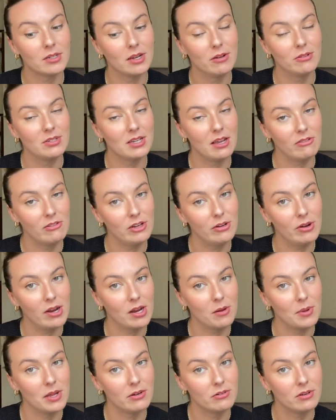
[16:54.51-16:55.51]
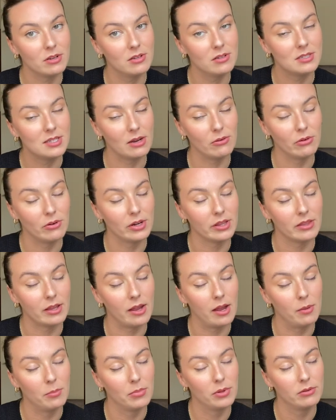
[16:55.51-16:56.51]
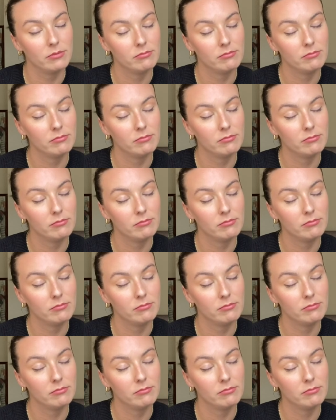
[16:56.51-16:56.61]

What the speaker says: I would definitely recommend downloading the app.